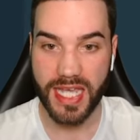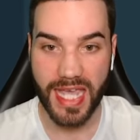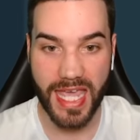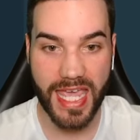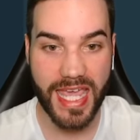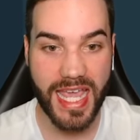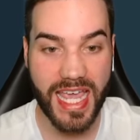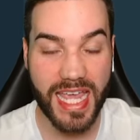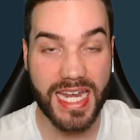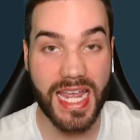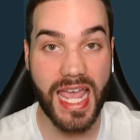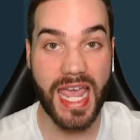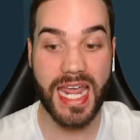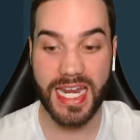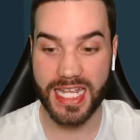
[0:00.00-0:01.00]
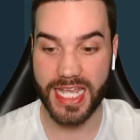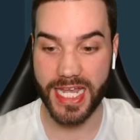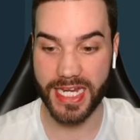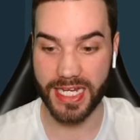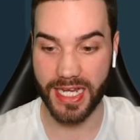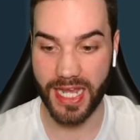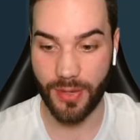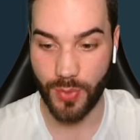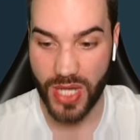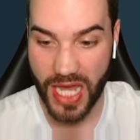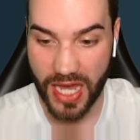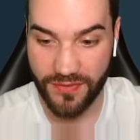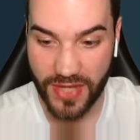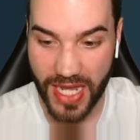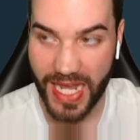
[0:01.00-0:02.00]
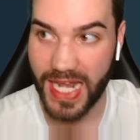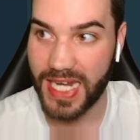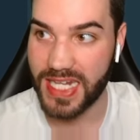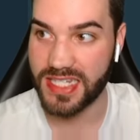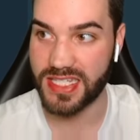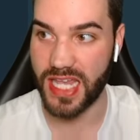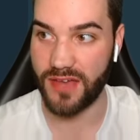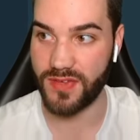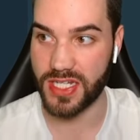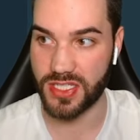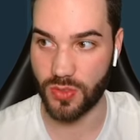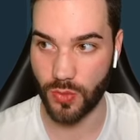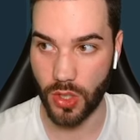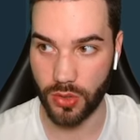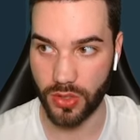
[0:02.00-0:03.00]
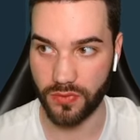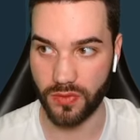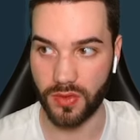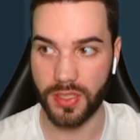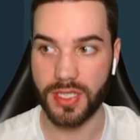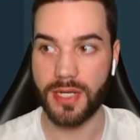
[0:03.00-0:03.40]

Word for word: It hit eighty-eight, and we have eighty-seven as the rollover.